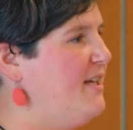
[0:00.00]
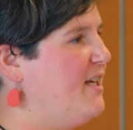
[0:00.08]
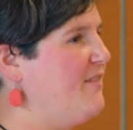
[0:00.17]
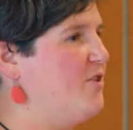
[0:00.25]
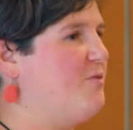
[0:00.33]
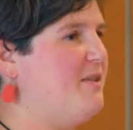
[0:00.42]

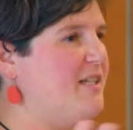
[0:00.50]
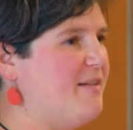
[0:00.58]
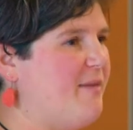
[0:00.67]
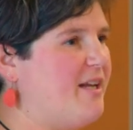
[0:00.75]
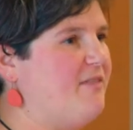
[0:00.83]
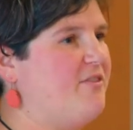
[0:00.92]
If you're tweeting
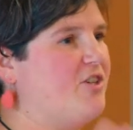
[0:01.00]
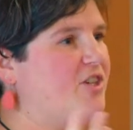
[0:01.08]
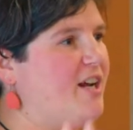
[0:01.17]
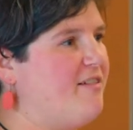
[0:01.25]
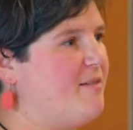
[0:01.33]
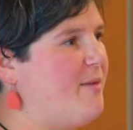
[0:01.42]
about it, if you're
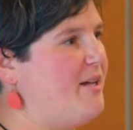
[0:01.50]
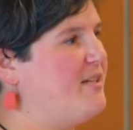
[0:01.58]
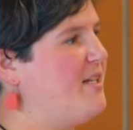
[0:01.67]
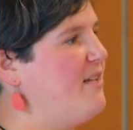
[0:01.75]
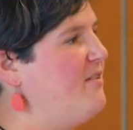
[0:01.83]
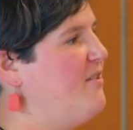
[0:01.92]
sharing
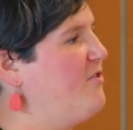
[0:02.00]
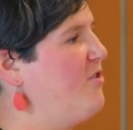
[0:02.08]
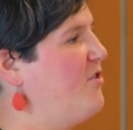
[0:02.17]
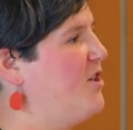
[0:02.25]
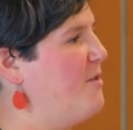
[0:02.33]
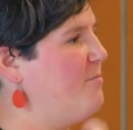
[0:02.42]
about it, if you've
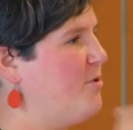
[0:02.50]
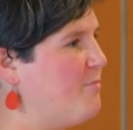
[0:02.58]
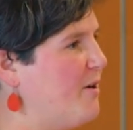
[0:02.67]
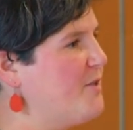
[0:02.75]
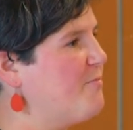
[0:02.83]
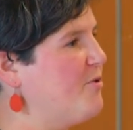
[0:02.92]
got, you know, blog
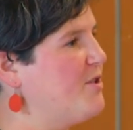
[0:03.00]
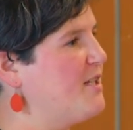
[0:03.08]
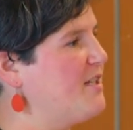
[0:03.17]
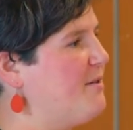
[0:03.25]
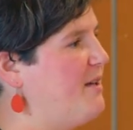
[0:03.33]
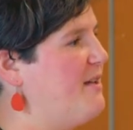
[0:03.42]
posts
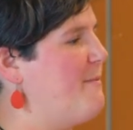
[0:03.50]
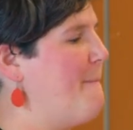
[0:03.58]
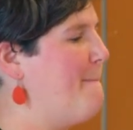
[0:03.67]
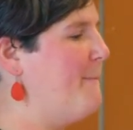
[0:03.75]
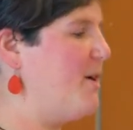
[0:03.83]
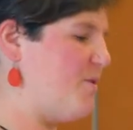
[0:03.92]
pointing to it,
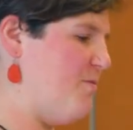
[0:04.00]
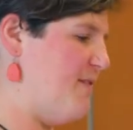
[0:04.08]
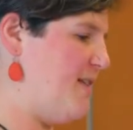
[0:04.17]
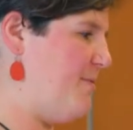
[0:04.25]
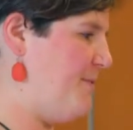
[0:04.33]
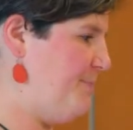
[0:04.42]
much more
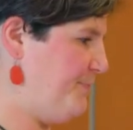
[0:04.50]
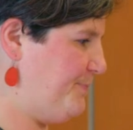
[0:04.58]
visible.